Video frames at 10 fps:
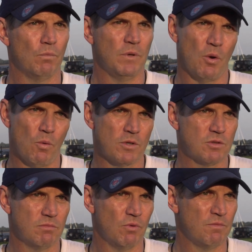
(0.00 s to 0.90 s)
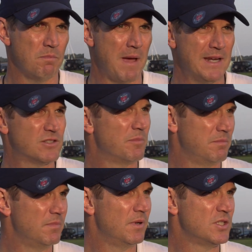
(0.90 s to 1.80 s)
we've made some
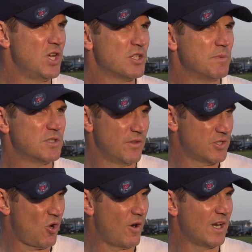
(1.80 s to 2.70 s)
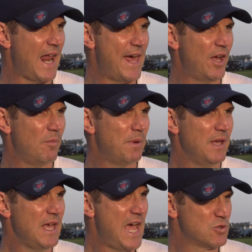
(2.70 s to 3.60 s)
adjustments to the starting lineup
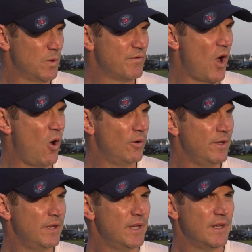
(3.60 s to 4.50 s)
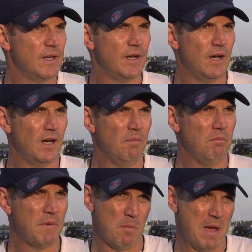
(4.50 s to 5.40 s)
as we've gone.
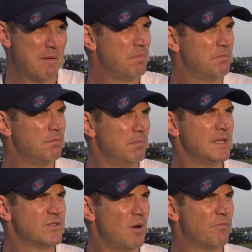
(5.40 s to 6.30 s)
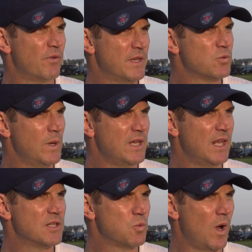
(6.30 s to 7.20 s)
There may be some for this
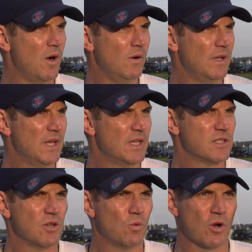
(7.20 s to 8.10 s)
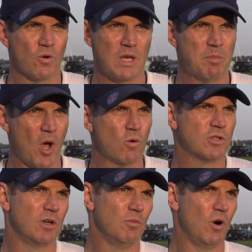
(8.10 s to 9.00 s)
weekend as well. So we're going to keep
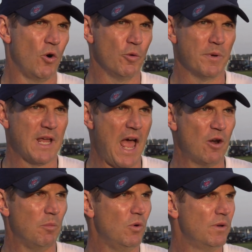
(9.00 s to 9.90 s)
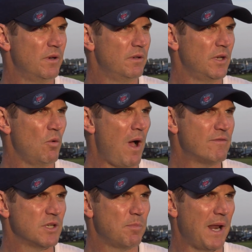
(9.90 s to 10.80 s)
coaching them. We'll hold them accountable. And, you know,
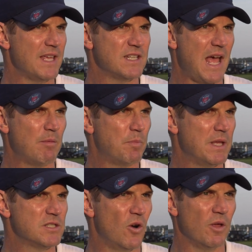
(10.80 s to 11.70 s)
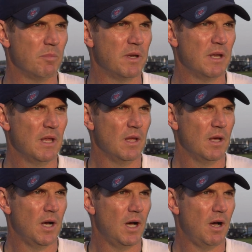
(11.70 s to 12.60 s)
obviously playing time depends on it. But
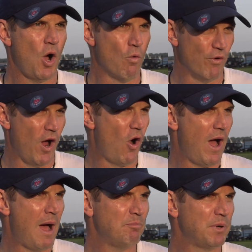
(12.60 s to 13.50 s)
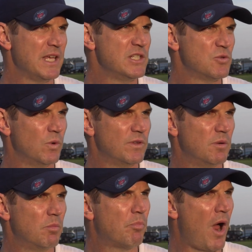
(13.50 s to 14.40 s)
overall, I'm pleased with the
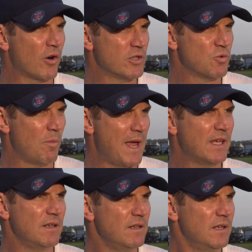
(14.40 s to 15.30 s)
progress we're making.